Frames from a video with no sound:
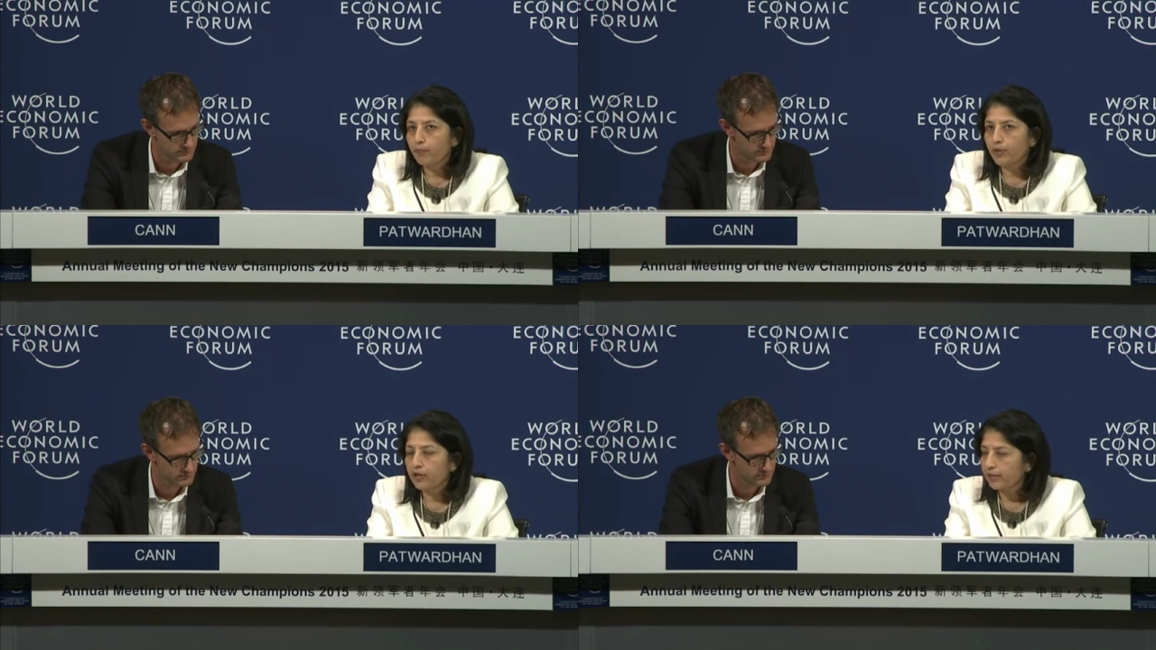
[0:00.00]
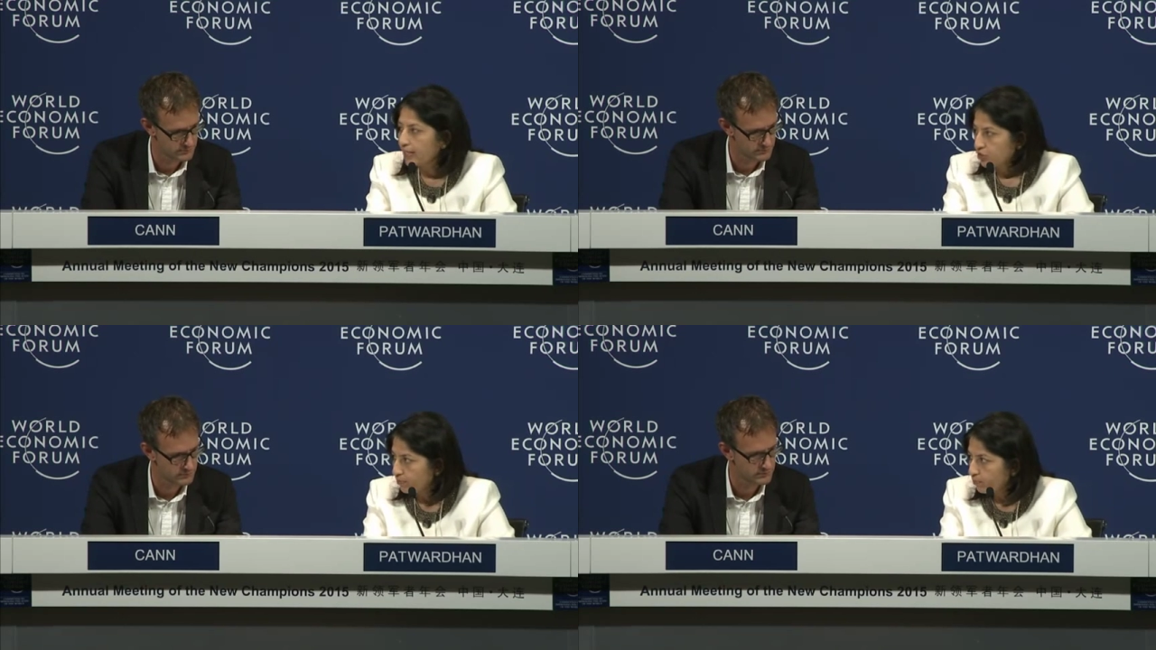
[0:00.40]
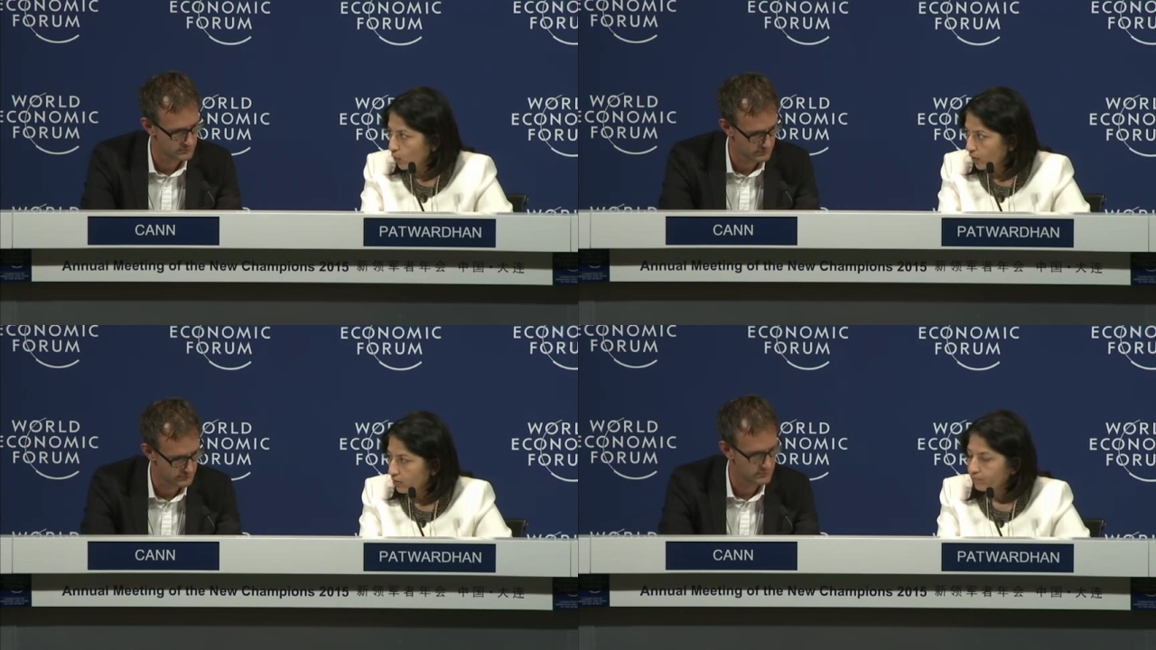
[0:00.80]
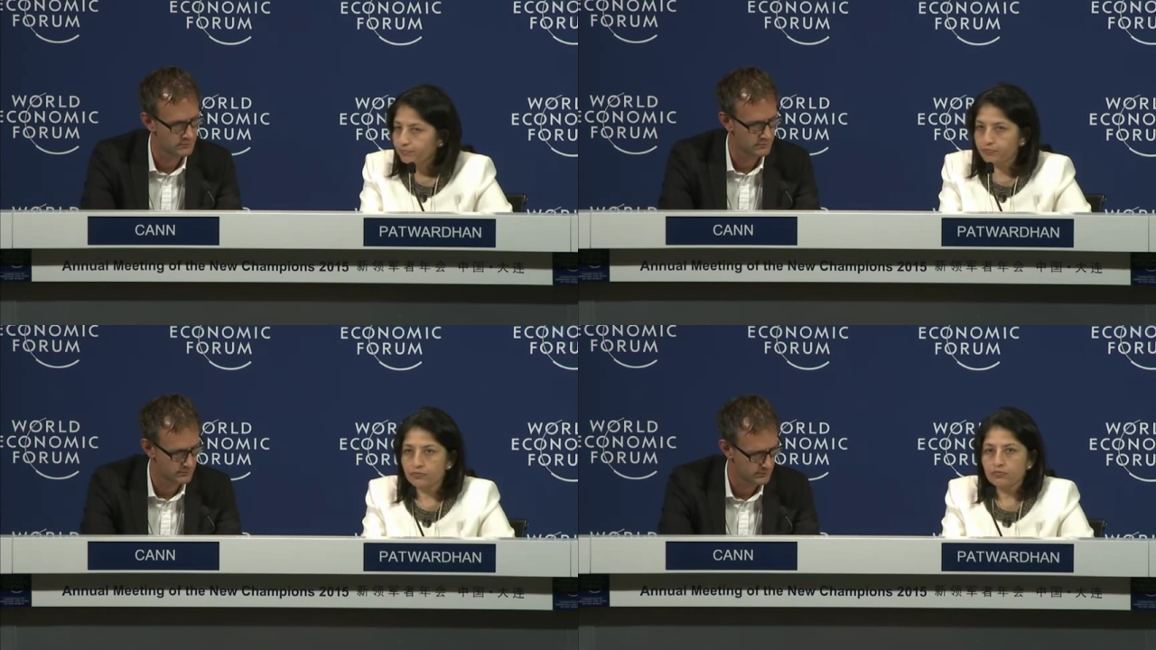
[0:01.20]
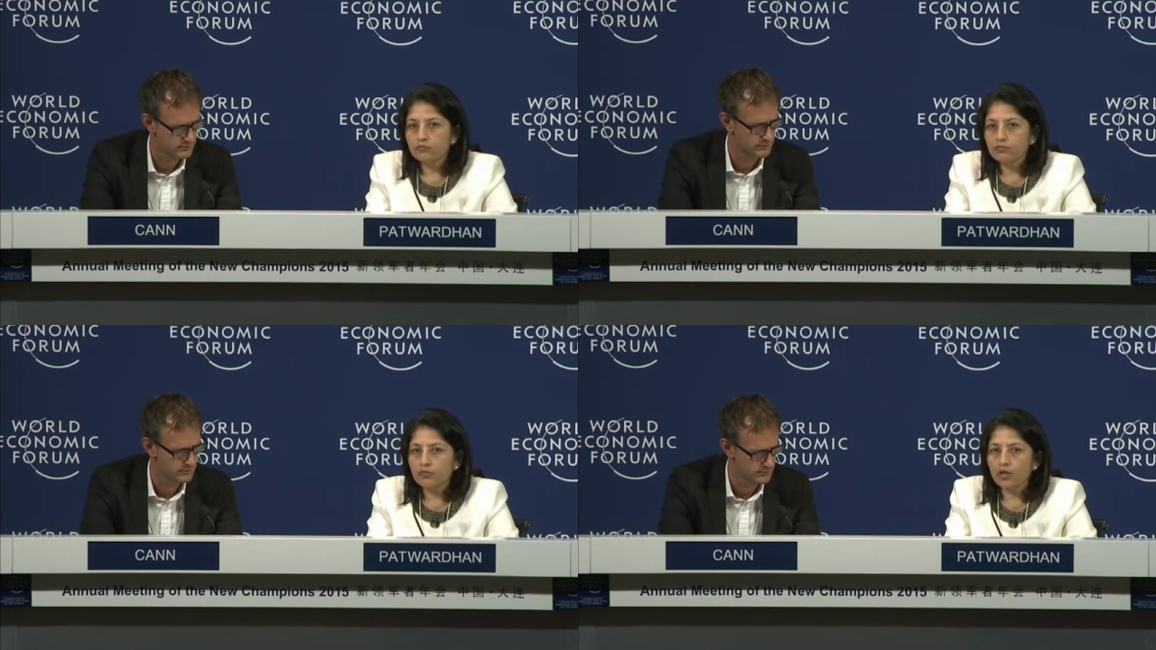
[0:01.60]
Speaker 1: in a catch-up mode.
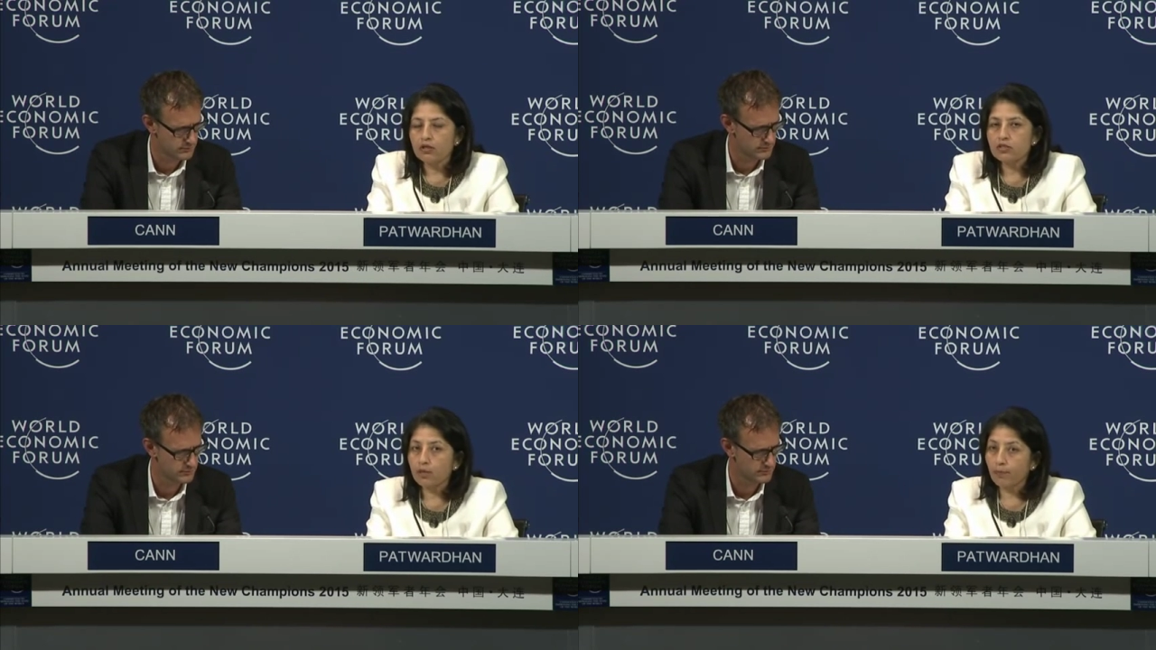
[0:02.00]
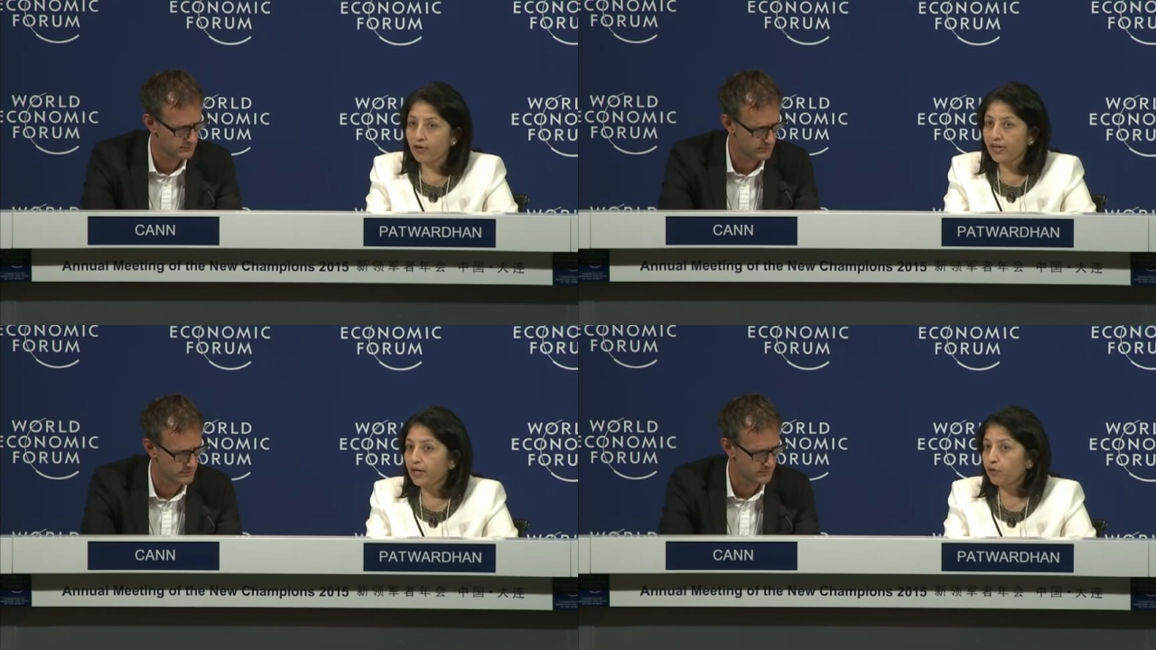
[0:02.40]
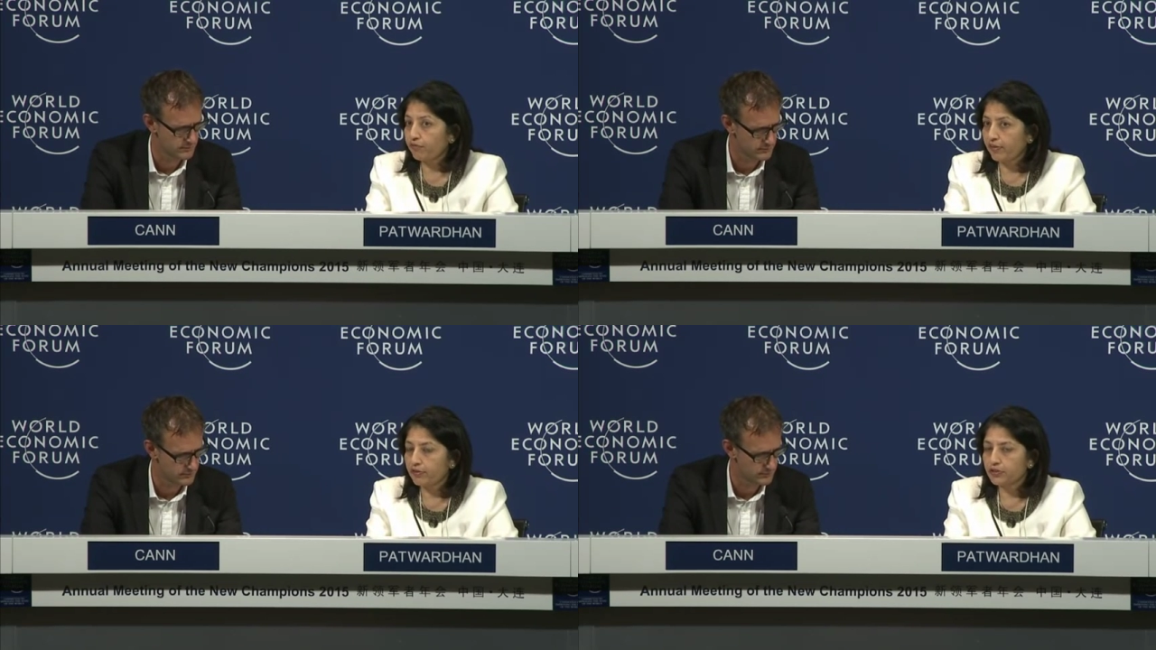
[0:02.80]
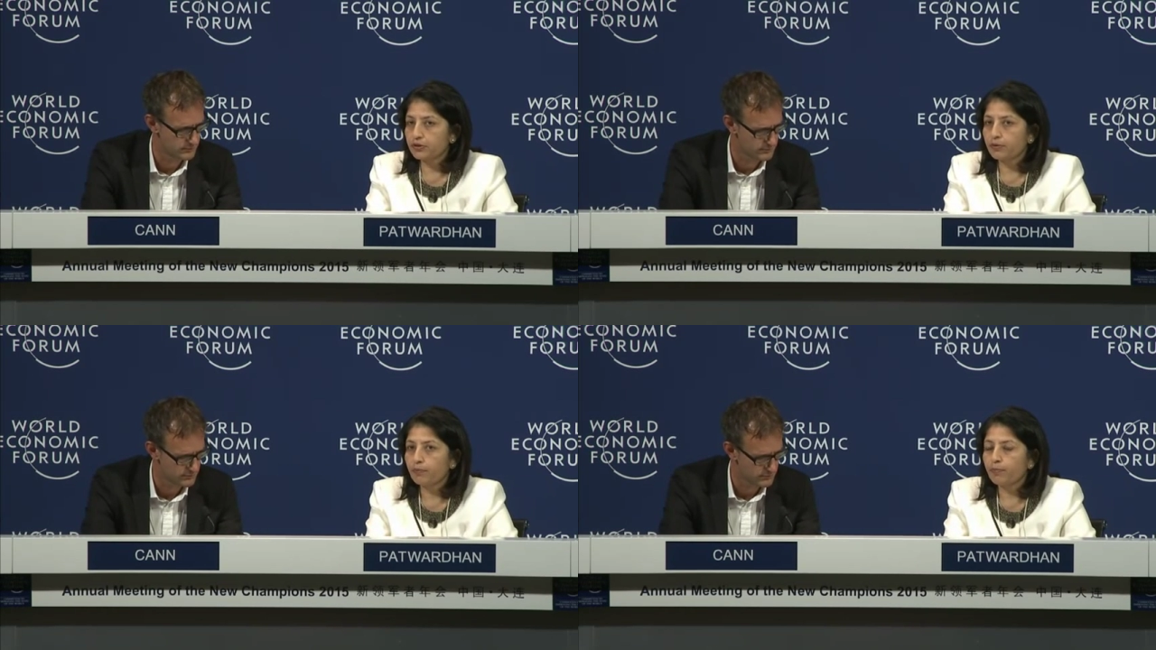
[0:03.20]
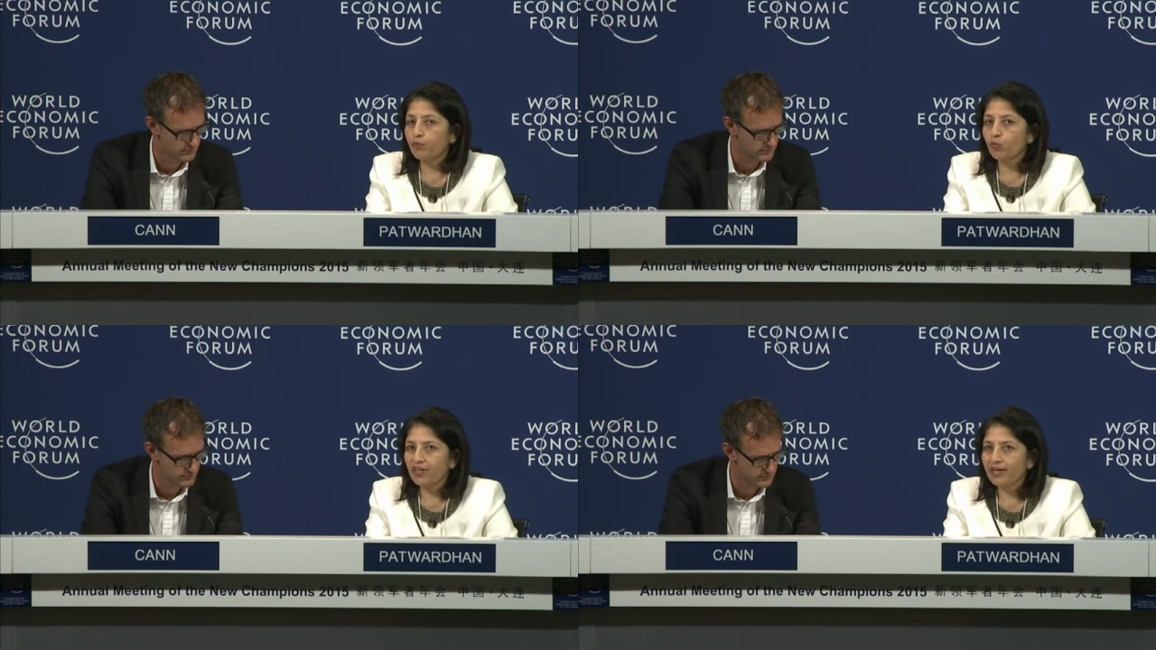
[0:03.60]
Some are ahead of others. But
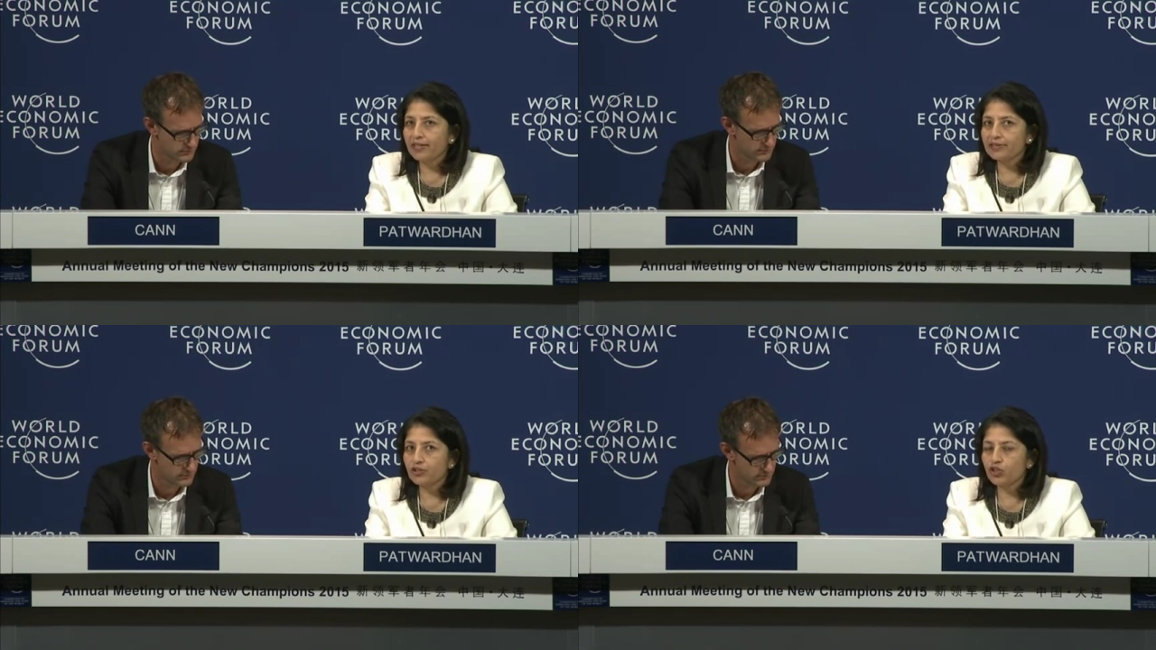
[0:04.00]
what has